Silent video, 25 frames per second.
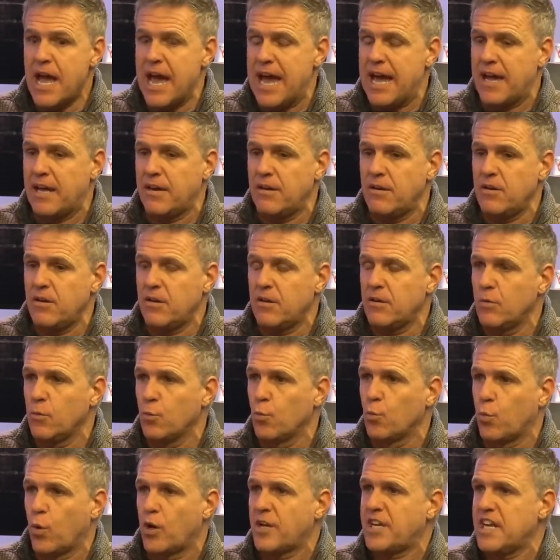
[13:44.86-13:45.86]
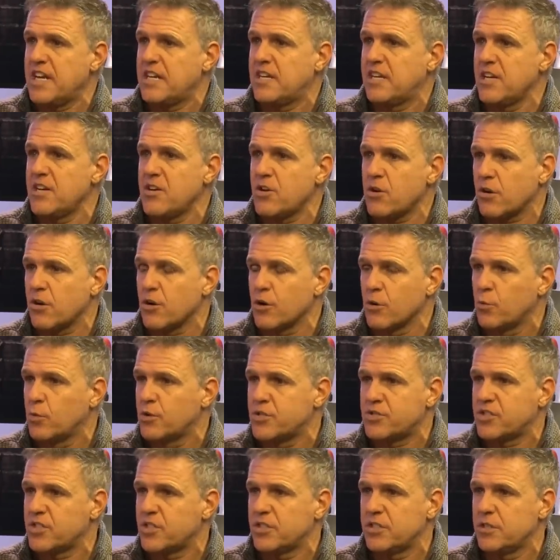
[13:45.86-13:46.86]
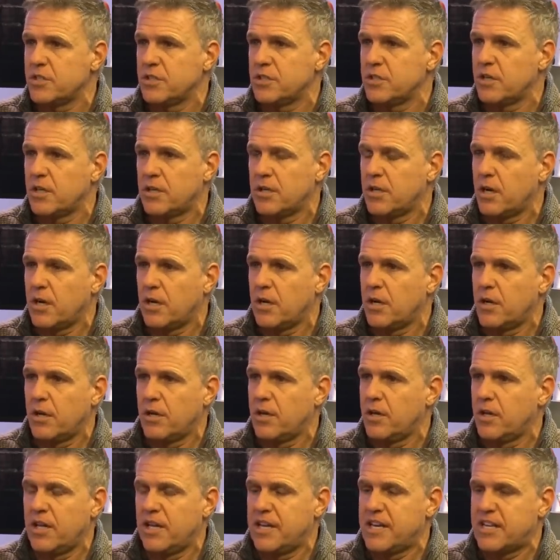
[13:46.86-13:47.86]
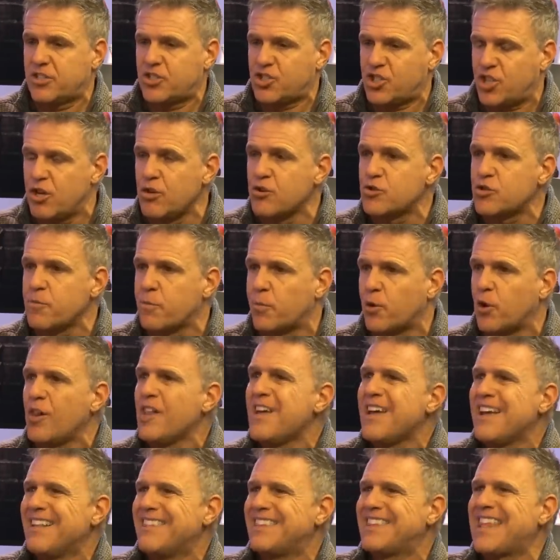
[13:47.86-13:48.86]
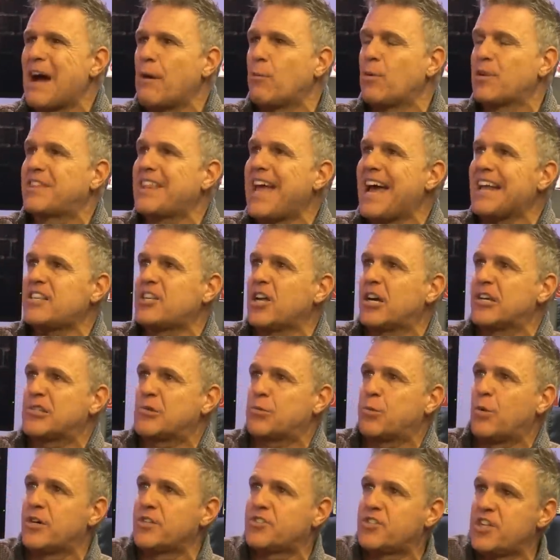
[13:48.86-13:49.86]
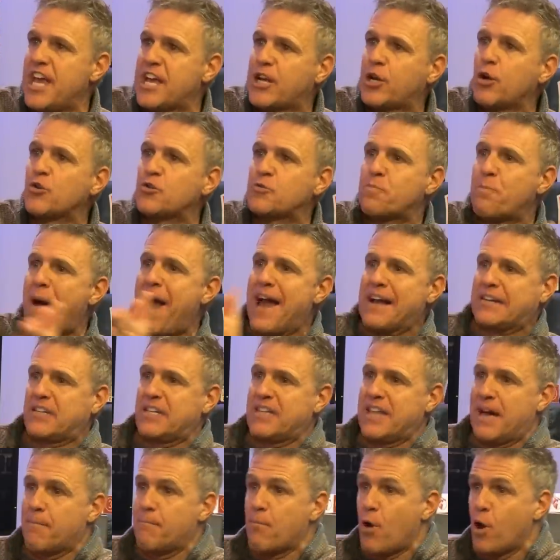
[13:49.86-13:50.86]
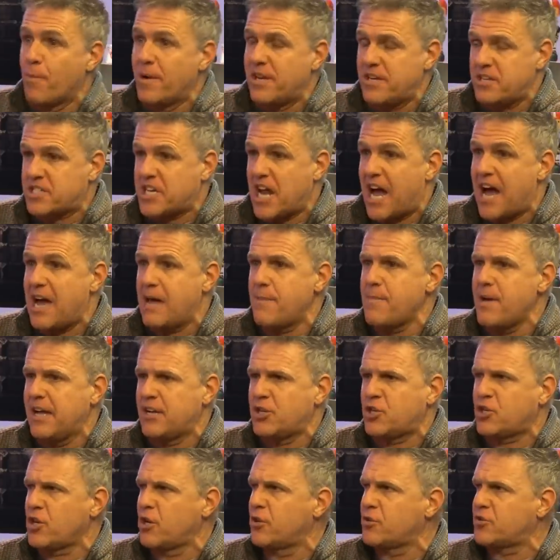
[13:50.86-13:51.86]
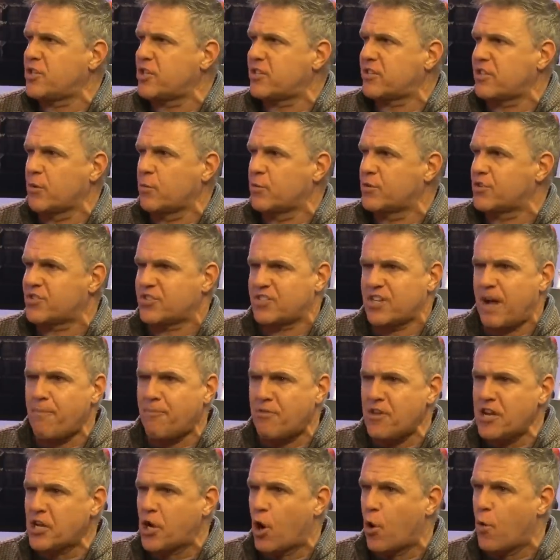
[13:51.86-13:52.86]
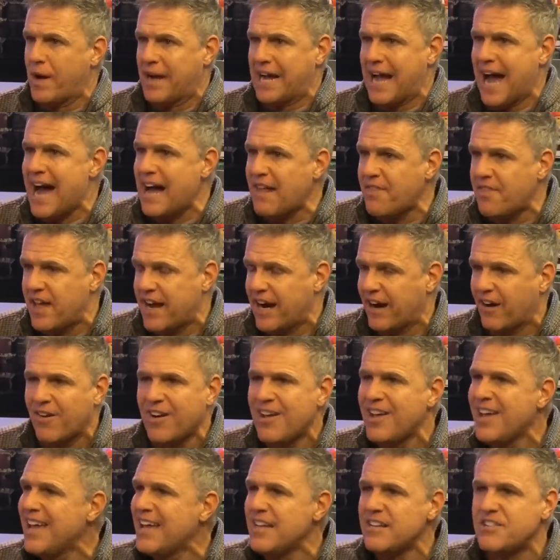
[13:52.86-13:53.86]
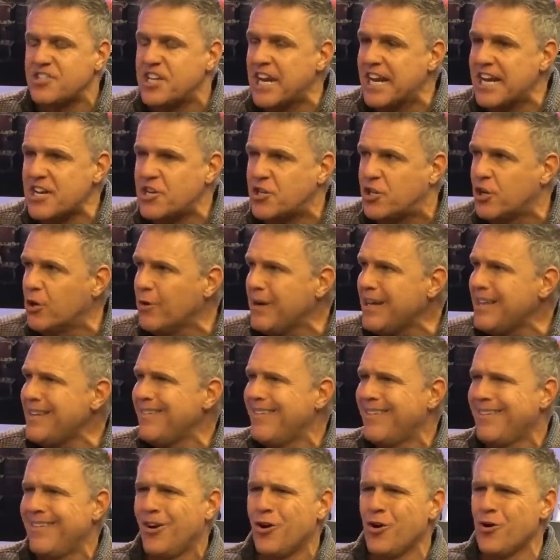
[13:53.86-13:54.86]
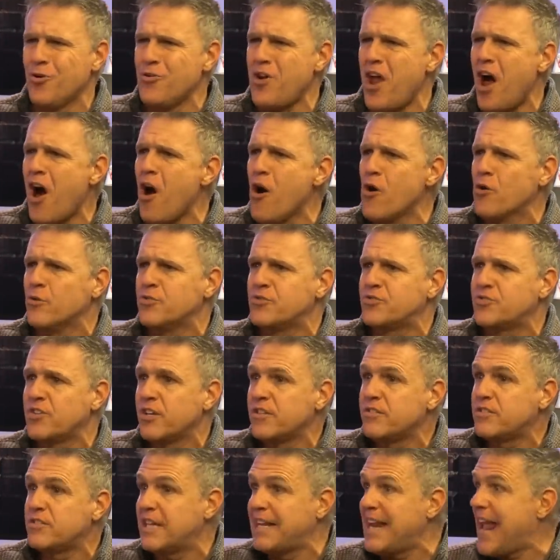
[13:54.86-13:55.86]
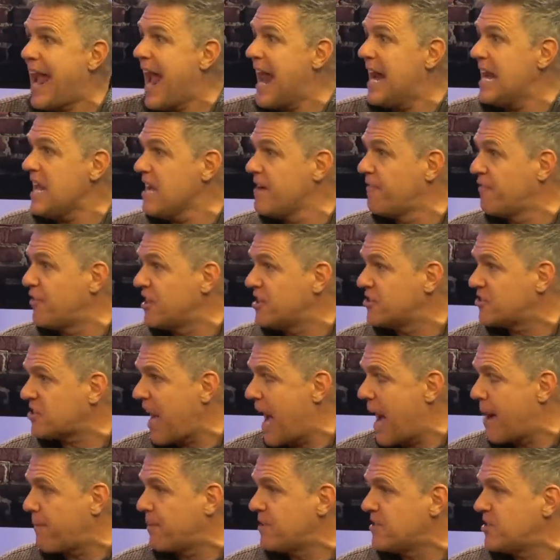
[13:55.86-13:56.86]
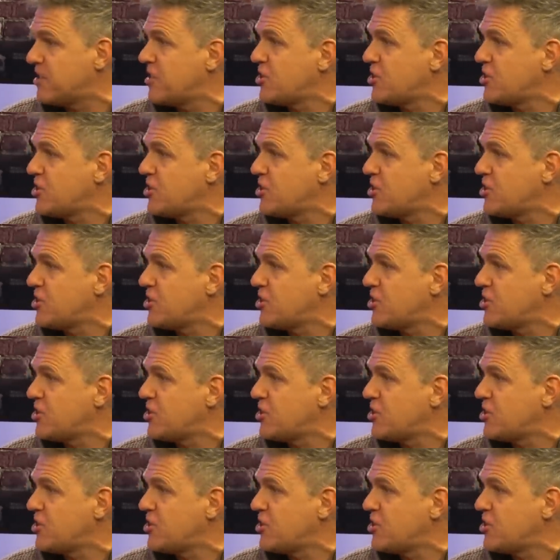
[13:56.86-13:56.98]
And what he did to her was inexcusable. What that does was it goes back to that moment in time and shows that there was something going on there. Did he do it? Who knows? Did any of these happen?